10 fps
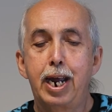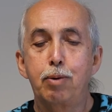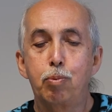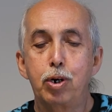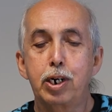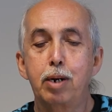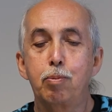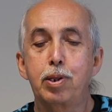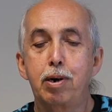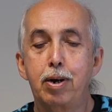and working
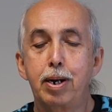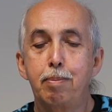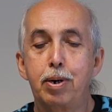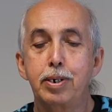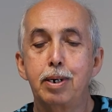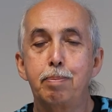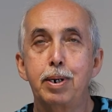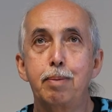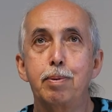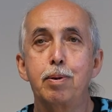with like-minded
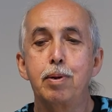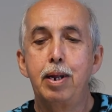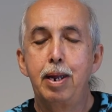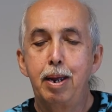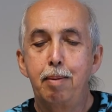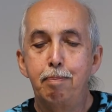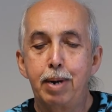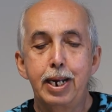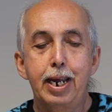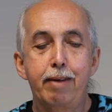people,
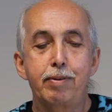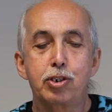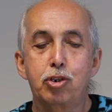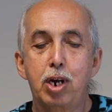may have its